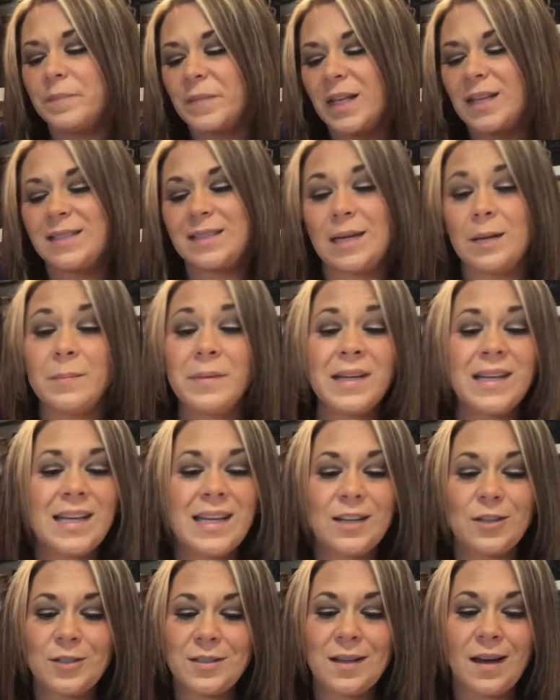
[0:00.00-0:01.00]
Somebody
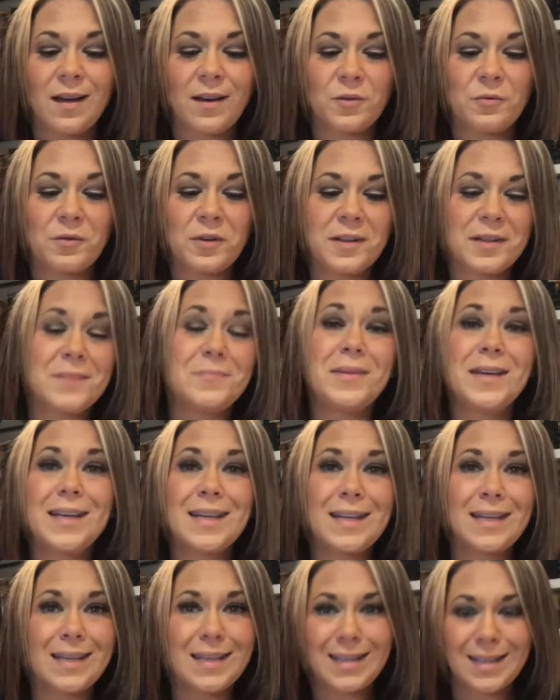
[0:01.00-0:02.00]
here's got a really
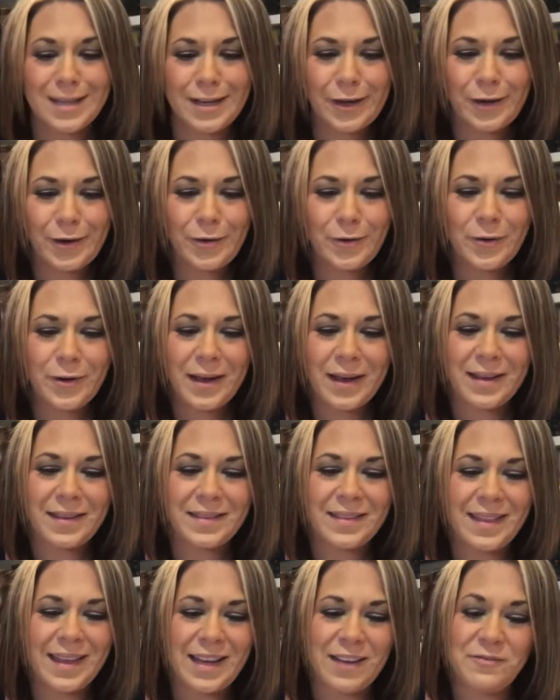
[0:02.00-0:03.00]
big ego
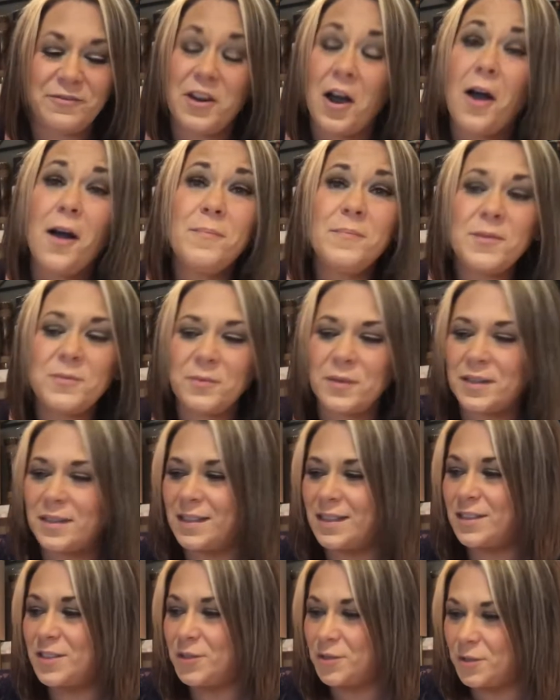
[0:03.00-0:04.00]
and they've not been
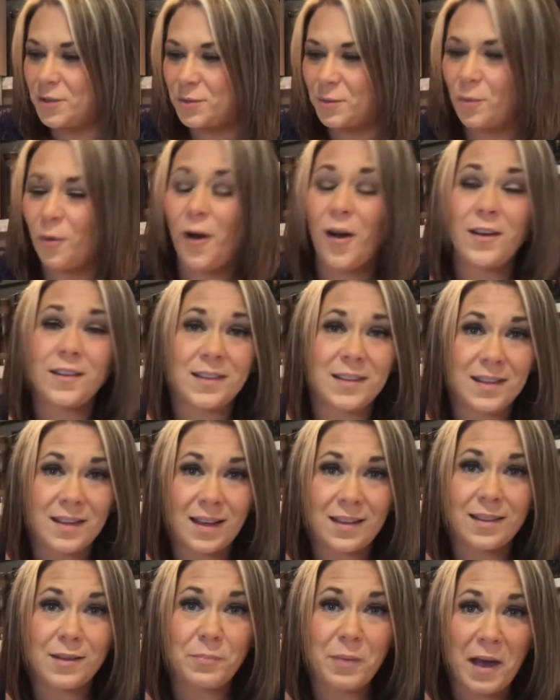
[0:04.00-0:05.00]
willing to walk the,
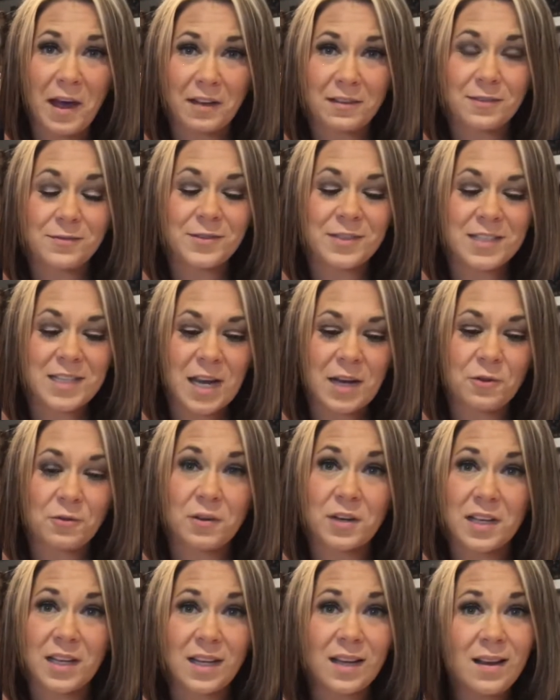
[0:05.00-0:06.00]
the path of
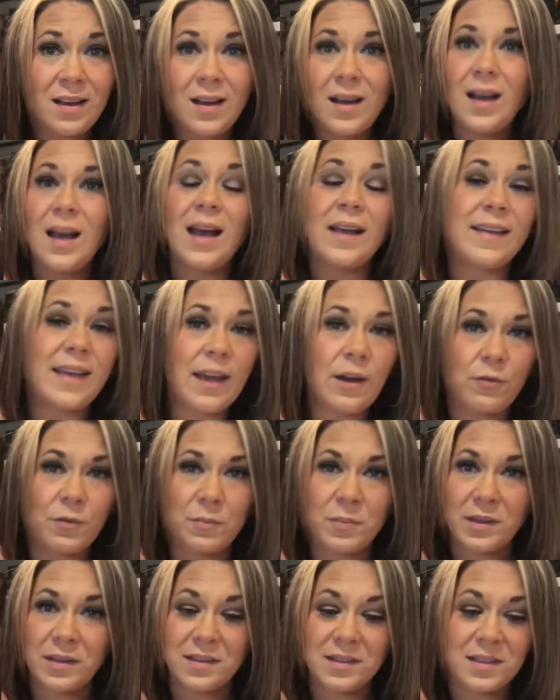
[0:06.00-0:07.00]
integrity,
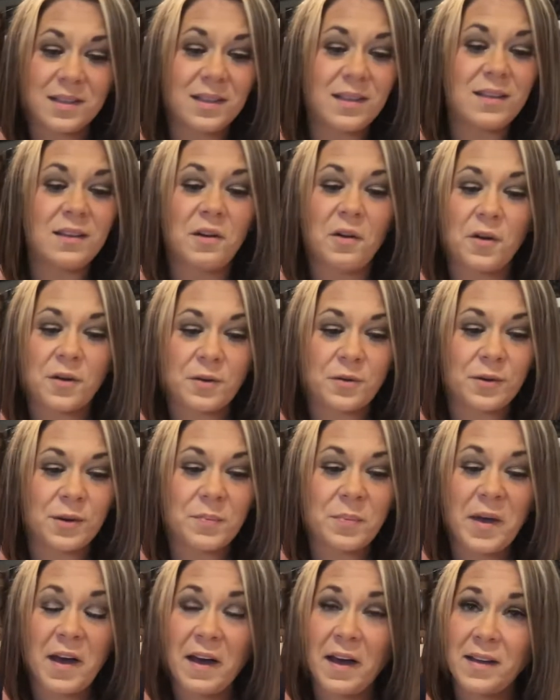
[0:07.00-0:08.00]
accountability, the honoring
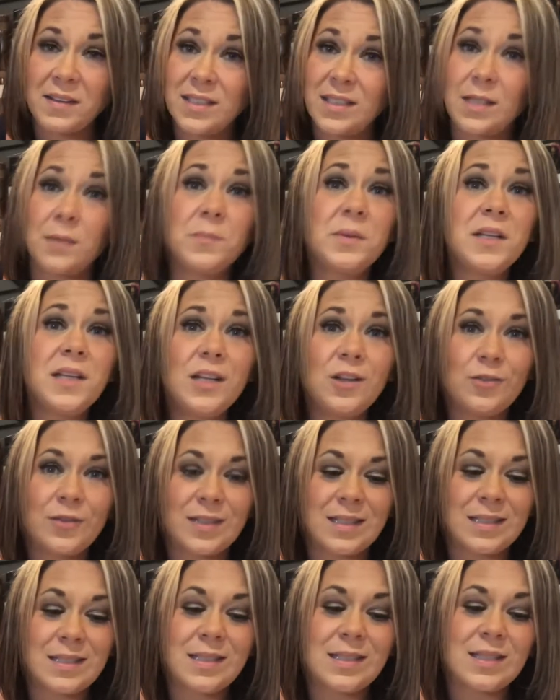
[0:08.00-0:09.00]
path. Somebody here
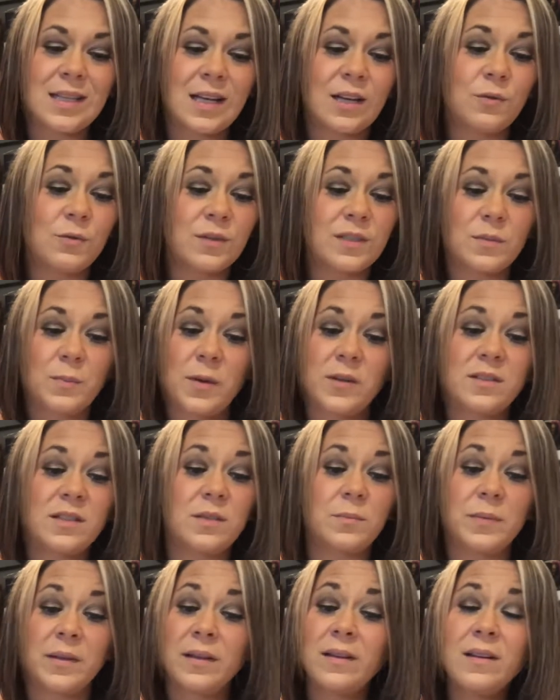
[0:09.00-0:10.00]
needs to take
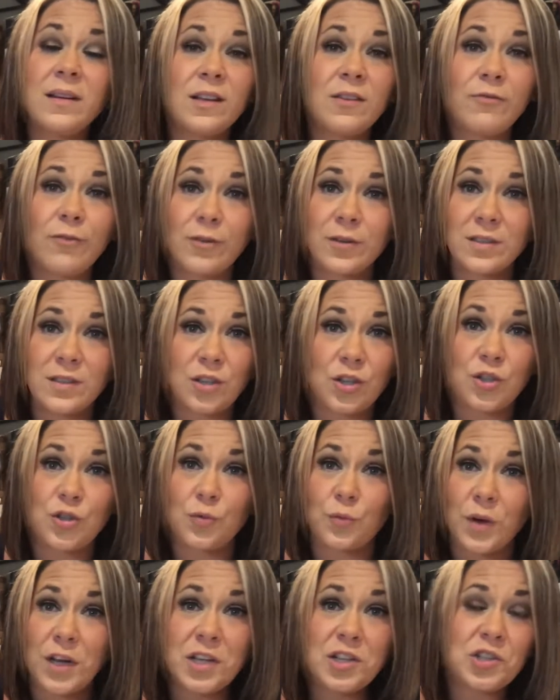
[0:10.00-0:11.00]
responsibility for a
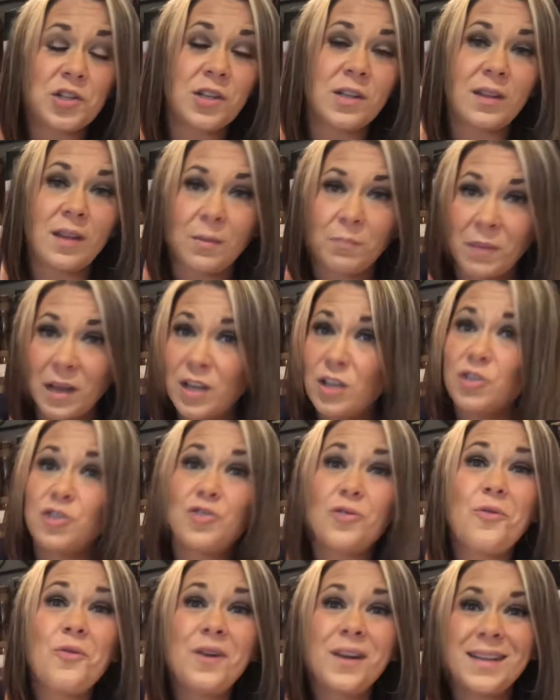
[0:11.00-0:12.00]
situation and then make a
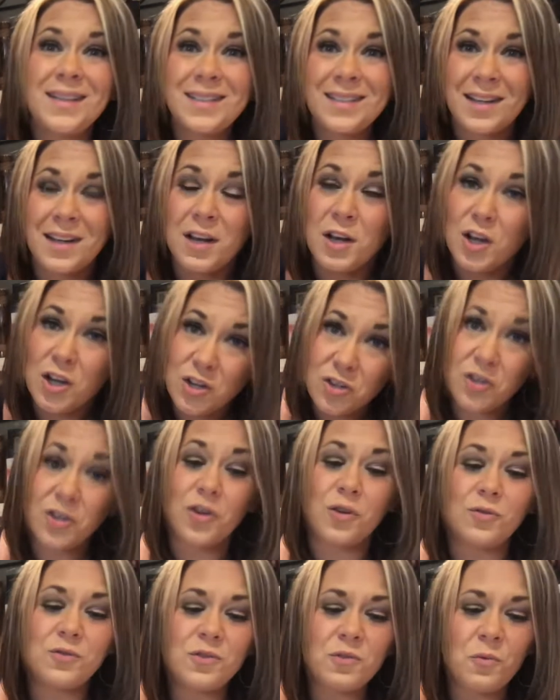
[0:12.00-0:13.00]
choice to
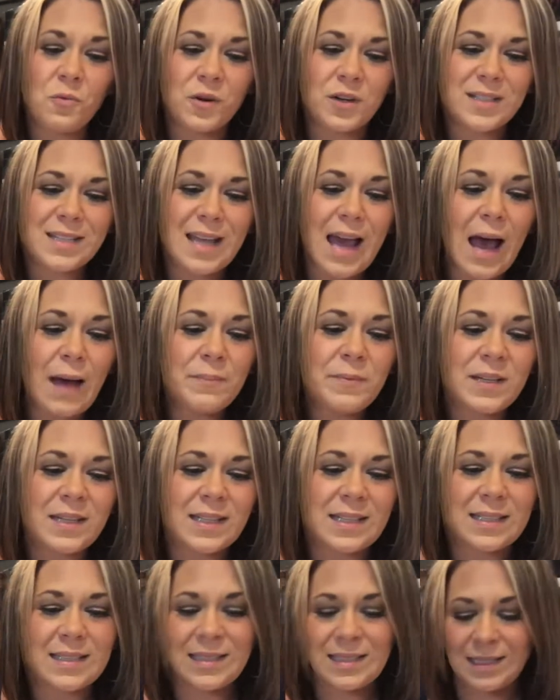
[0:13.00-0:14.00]
go towards
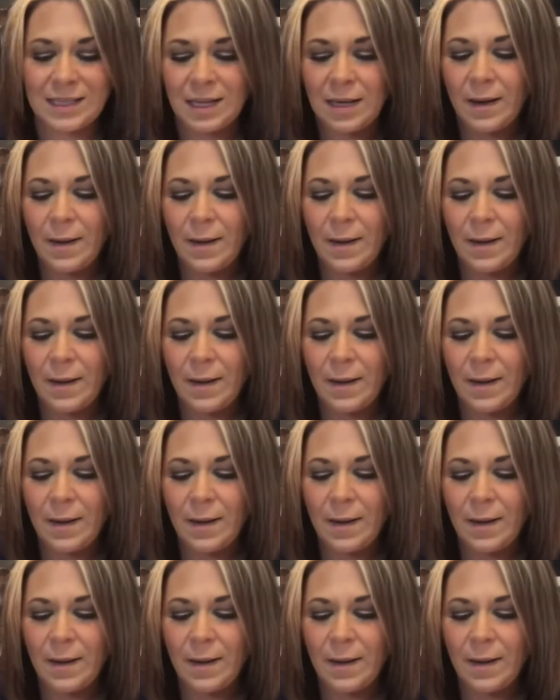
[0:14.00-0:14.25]
happiness.